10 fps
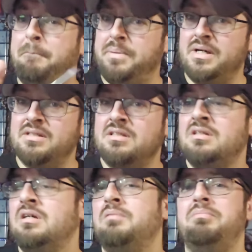But
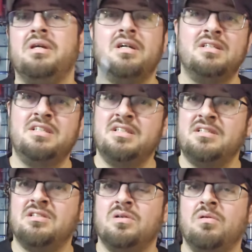because it
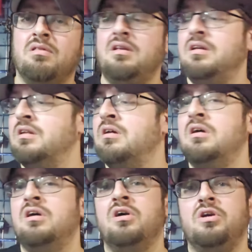is so thin,
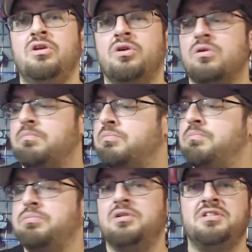your
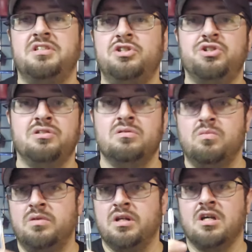precision
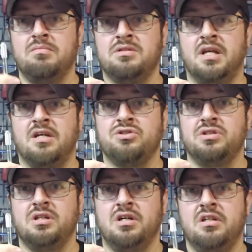when it comes to
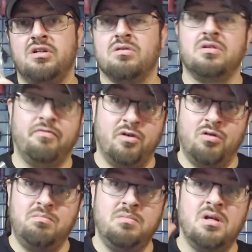actually cutting your
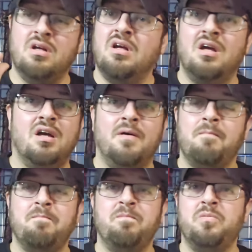foam,
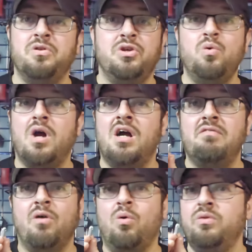you
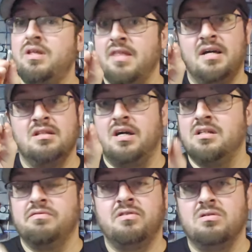have only that
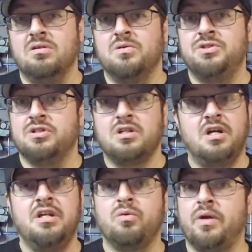line to follow. So you're
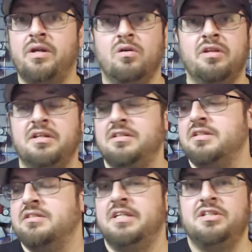cutting right on that
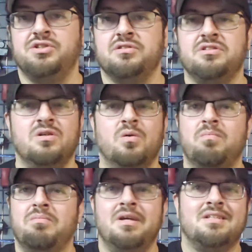indentation, so
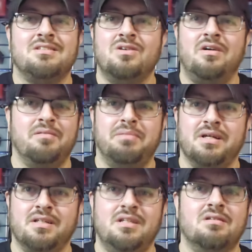it's not a
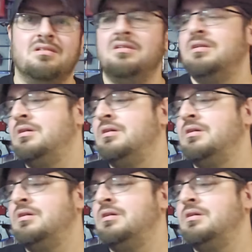big deal.